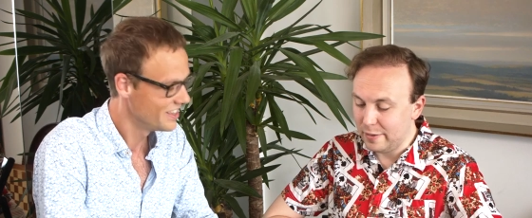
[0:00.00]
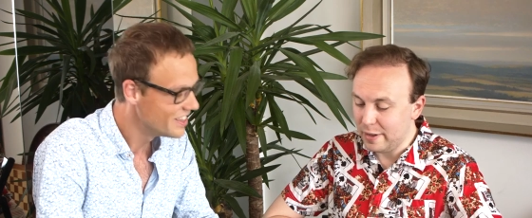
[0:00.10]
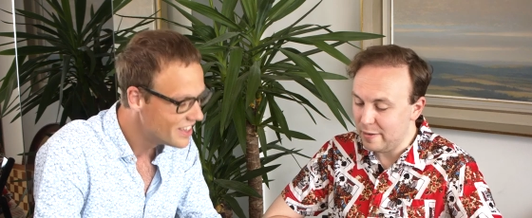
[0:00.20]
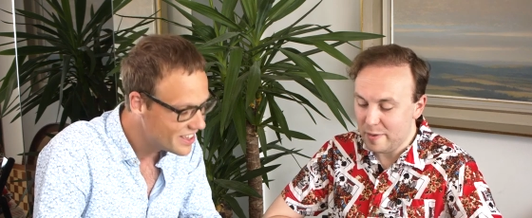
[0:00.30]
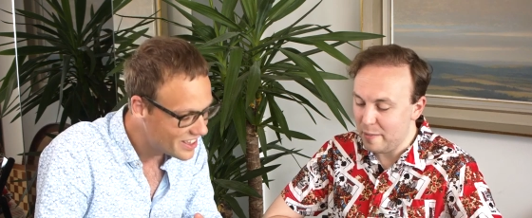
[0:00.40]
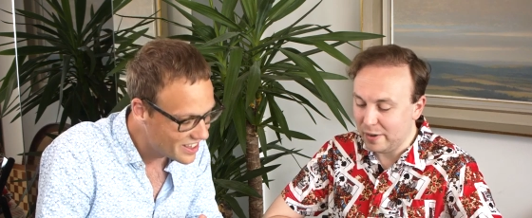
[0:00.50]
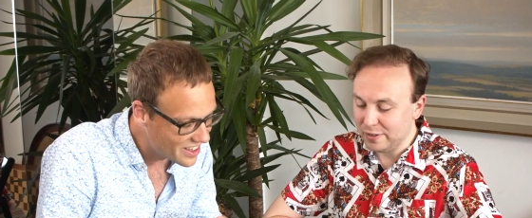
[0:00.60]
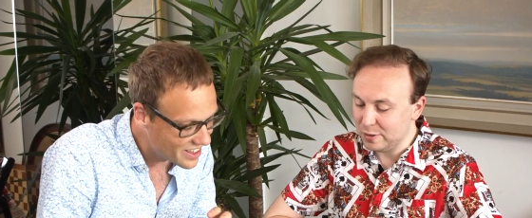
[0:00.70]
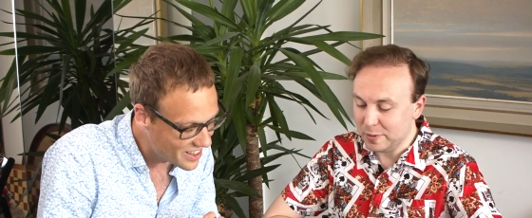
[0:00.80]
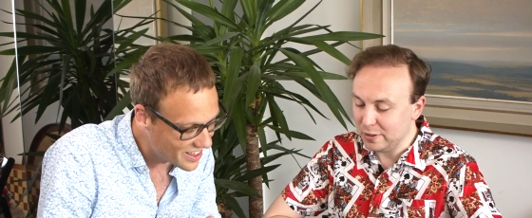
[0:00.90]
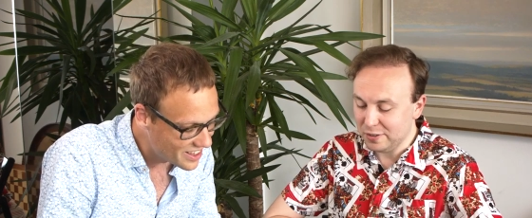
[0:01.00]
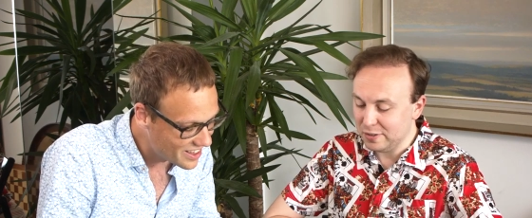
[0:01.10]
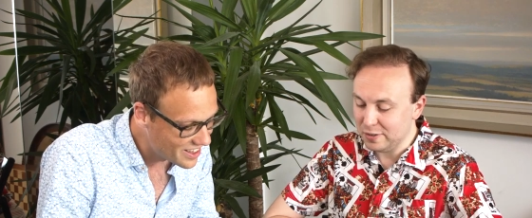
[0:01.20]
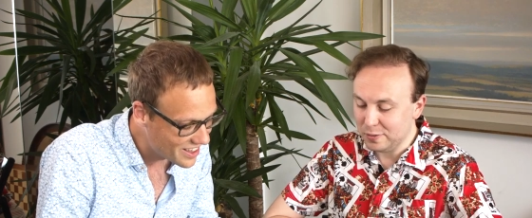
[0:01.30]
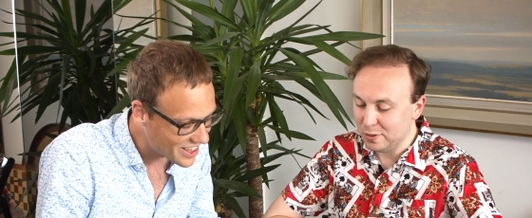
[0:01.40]
Speaker 1: It, it might just be
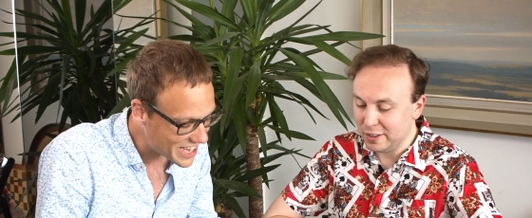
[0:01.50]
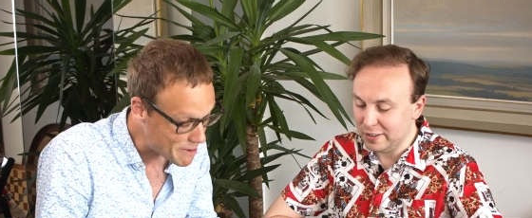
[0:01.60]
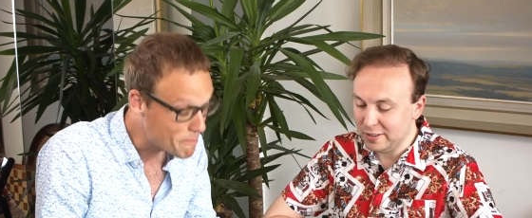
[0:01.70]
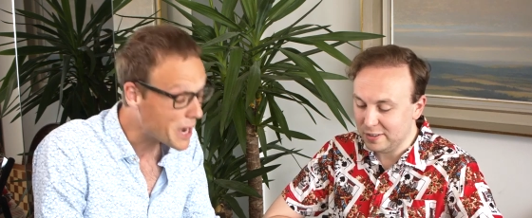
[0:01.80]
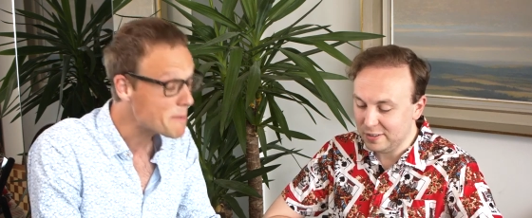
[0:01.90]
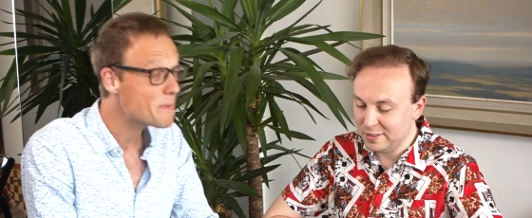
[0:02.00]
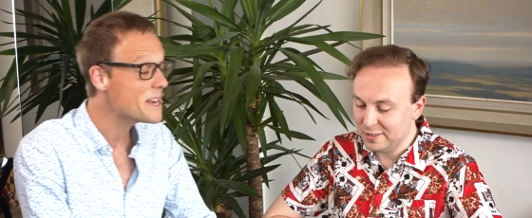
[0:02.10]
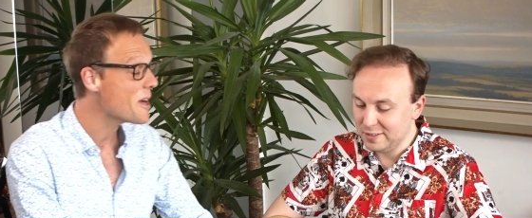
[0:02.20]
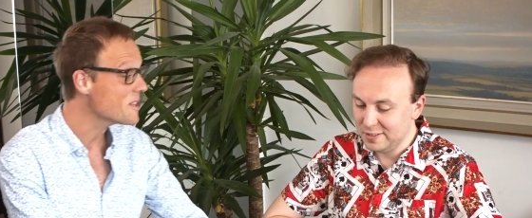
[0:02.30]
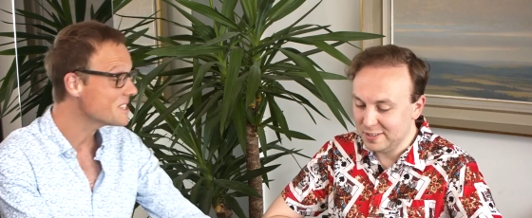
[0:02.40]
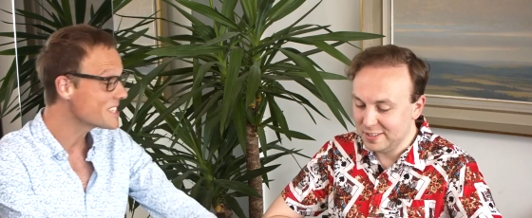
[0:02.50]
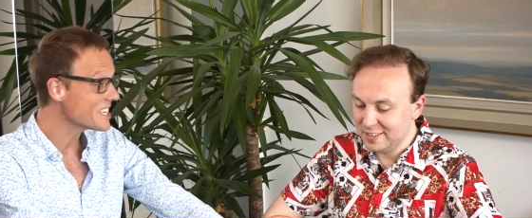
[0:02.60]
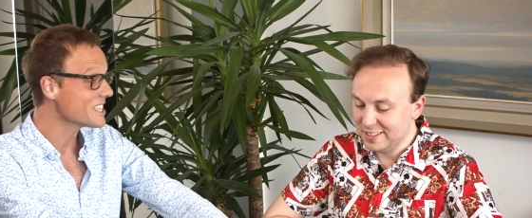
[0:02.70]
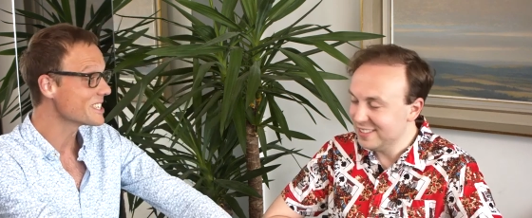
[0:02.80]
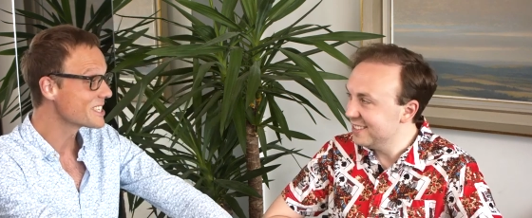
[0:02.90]
nonsense for a while. It might
Speaker 2: be
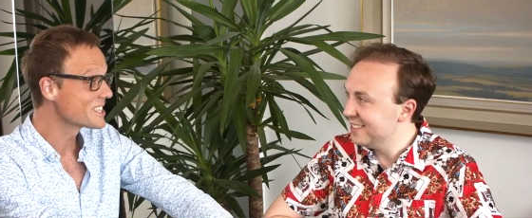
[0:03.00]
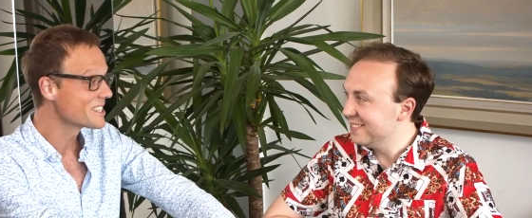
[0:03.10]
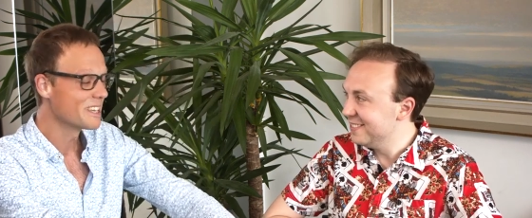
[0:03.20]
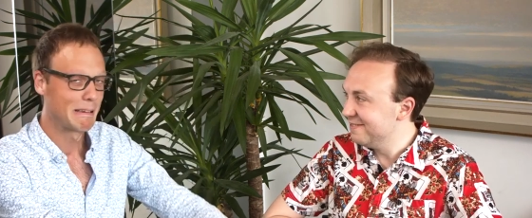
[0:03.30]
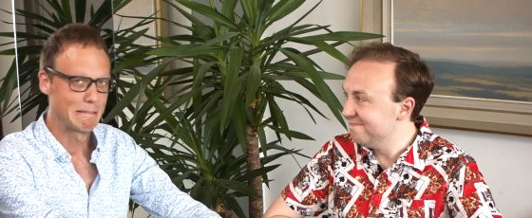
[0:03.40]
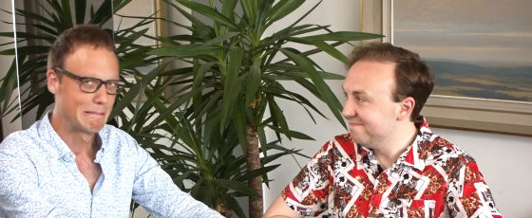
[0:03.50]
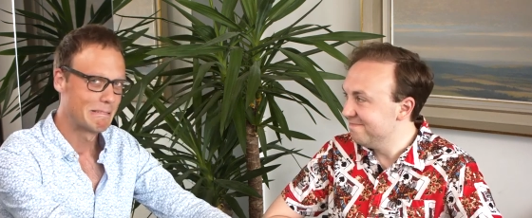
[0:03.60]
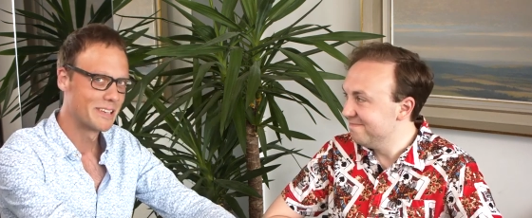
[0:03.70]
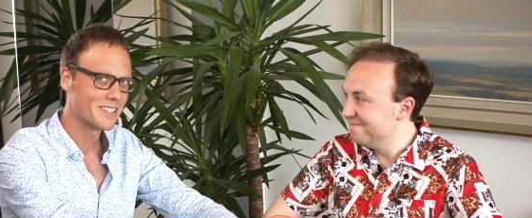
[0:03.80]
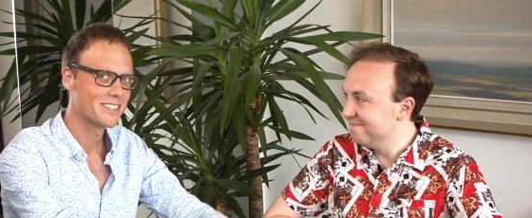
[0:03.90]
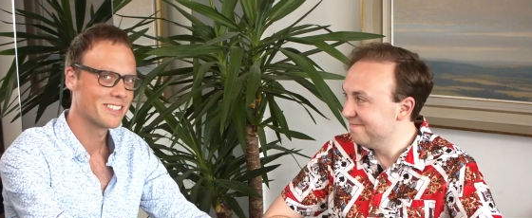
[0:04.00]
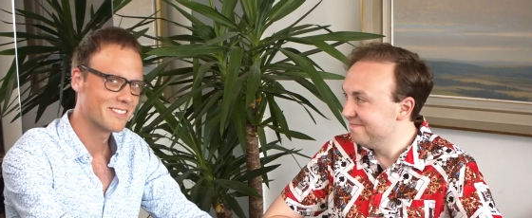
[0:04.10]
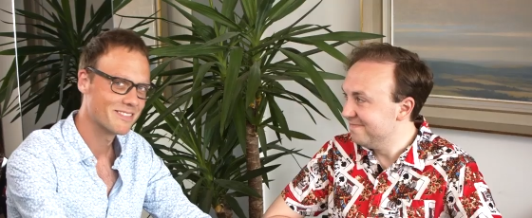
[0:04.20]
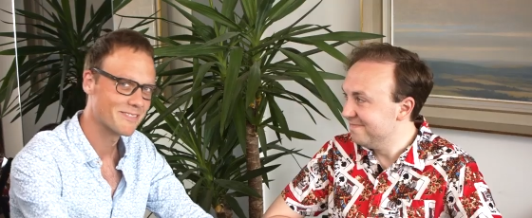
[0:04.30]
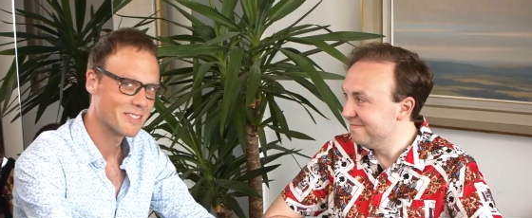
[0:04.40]
nonsense!
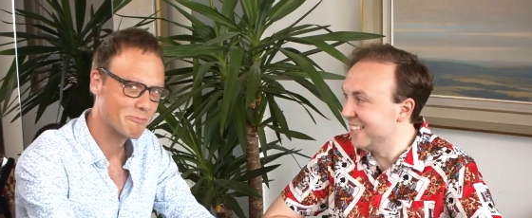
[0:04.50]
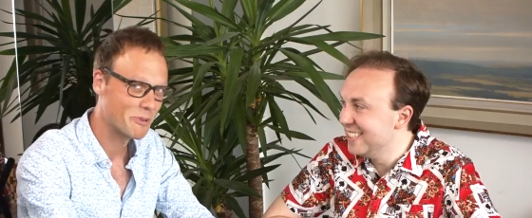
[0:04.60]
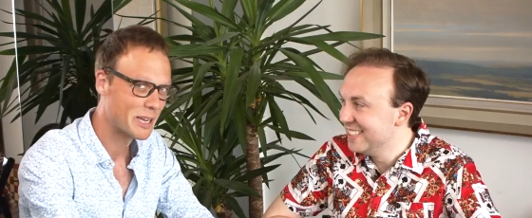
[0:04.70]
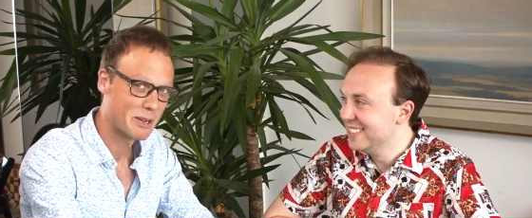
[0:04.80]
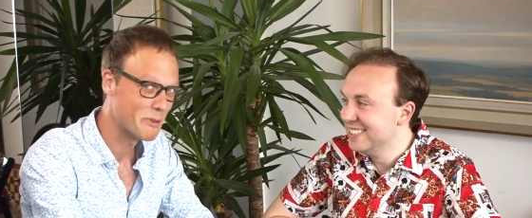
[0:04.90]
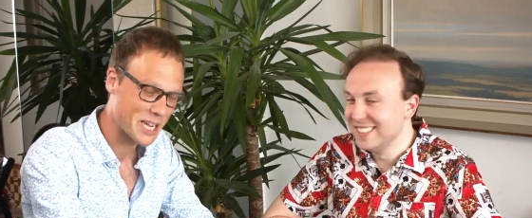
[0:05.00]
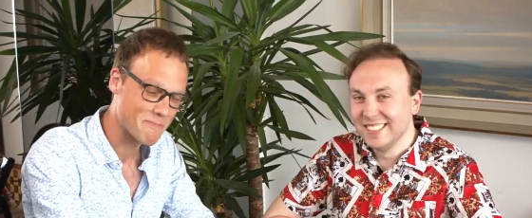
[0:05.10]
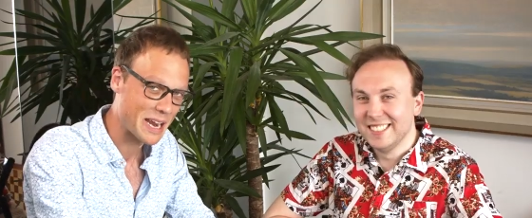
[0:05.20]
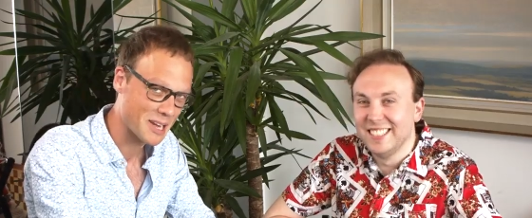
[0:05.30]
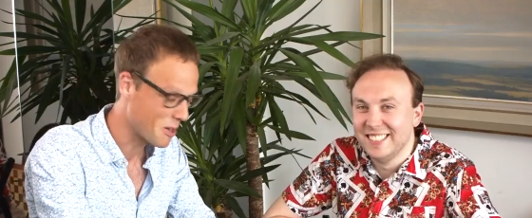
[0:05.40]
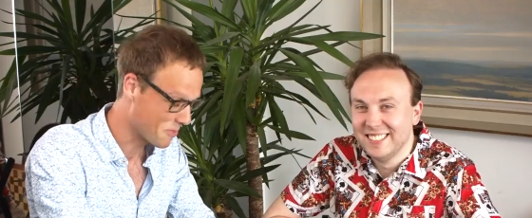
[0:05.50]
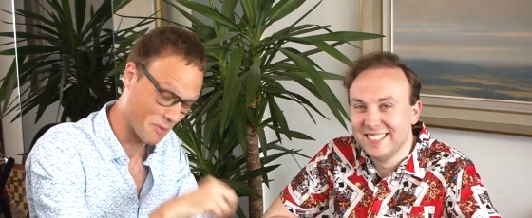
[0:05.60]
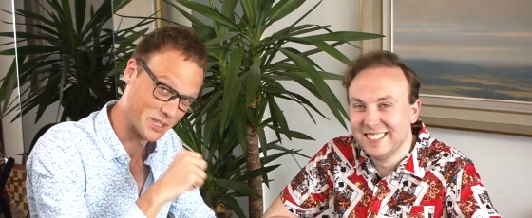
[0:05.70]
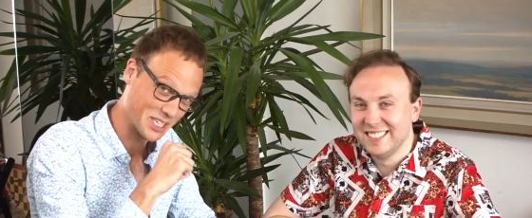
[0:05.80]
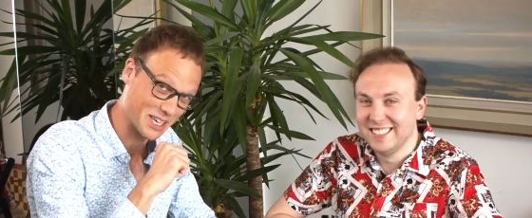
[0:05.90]
we, we can make no
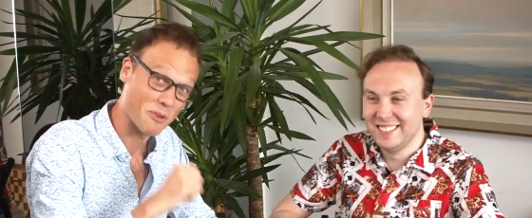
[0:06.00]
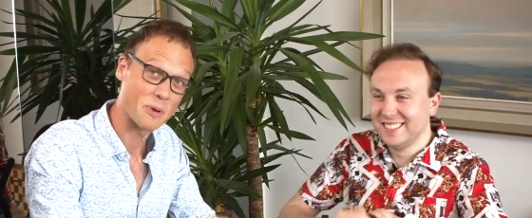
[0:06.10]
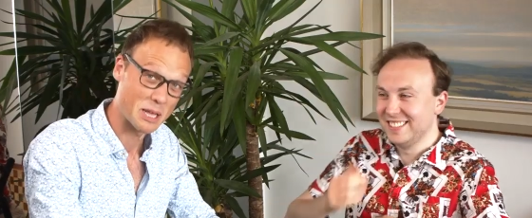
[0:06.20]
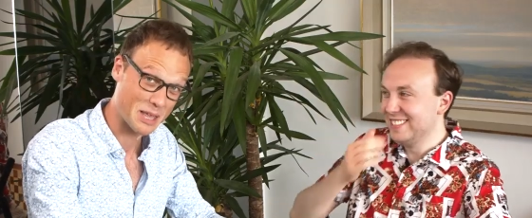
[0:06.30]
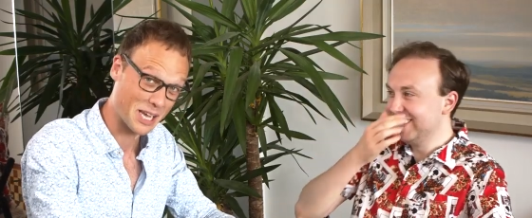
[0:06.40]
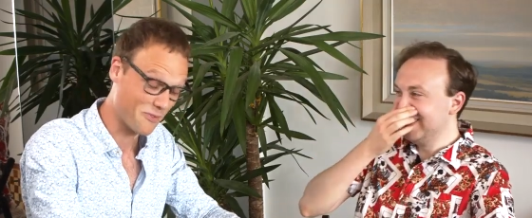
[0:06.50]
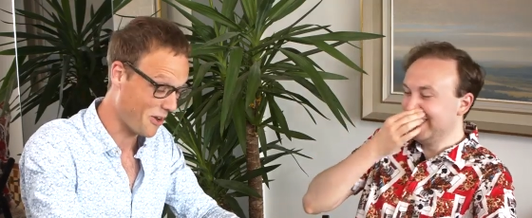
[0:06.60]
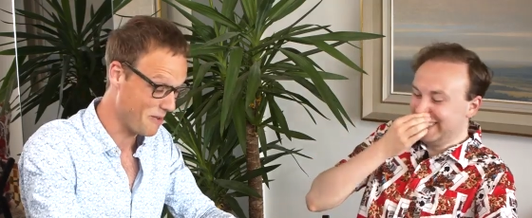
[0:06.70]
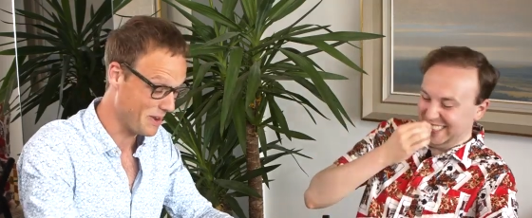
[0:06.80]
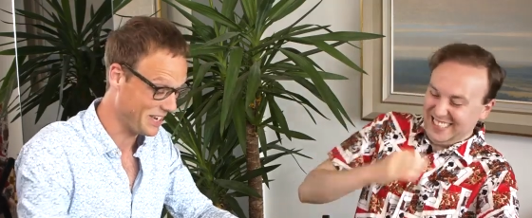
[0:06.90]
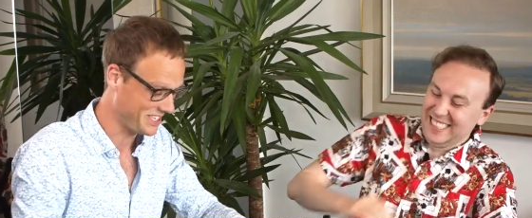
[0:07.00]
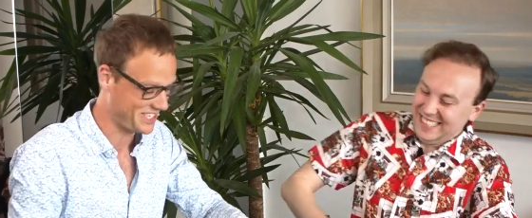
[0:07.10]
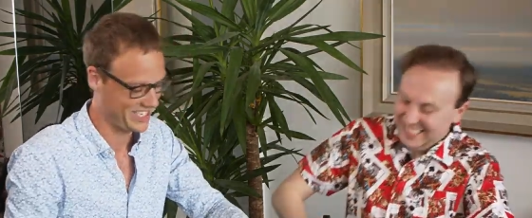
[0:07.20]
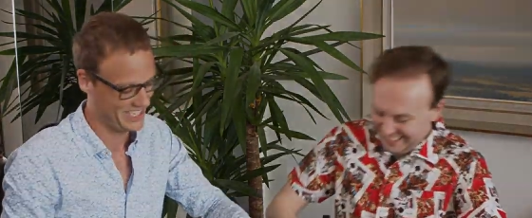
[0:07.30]
promises, everybody. Thank you very much.